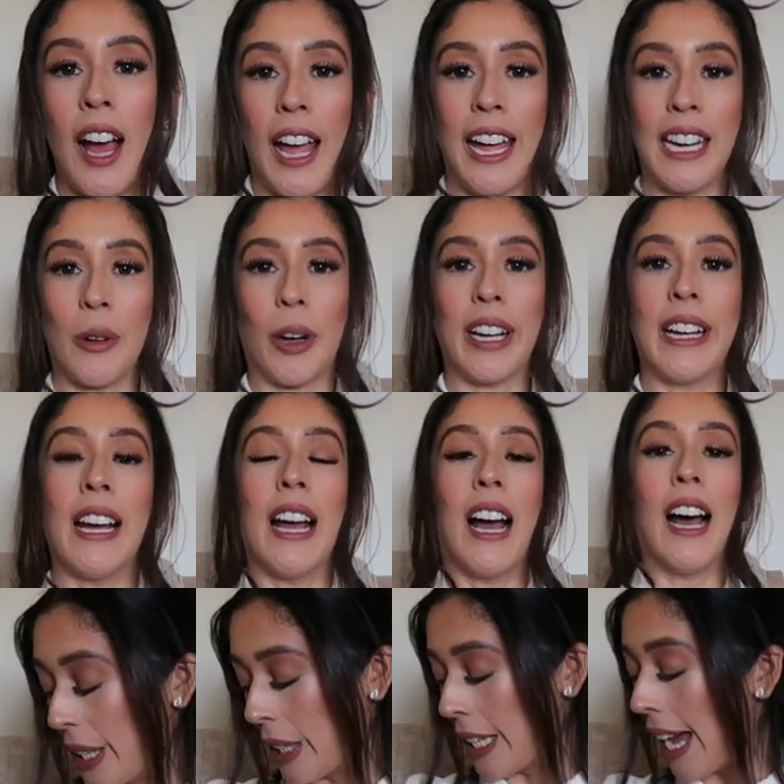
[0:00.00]
Anyway,
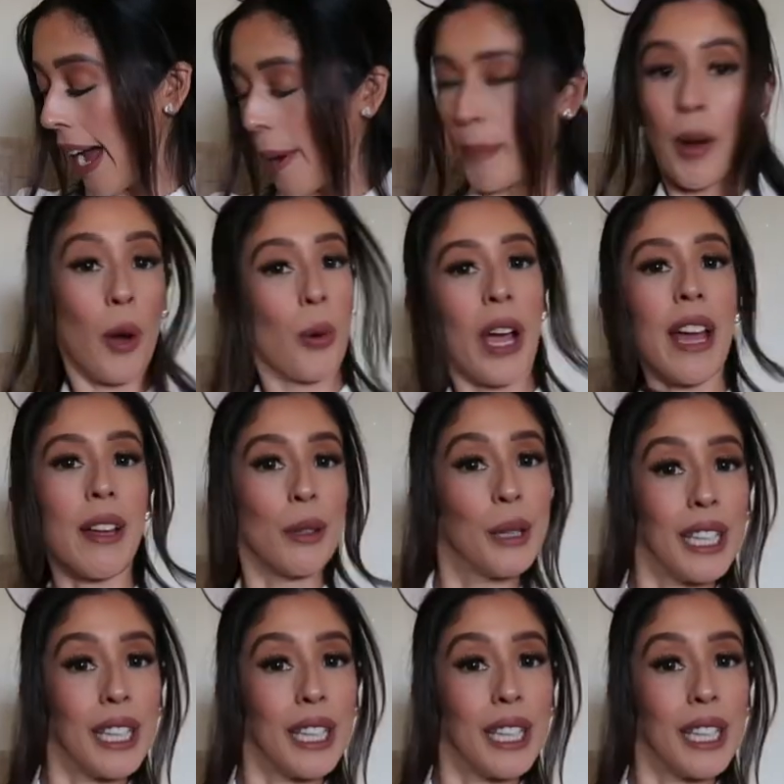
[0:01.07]
yeah, okay,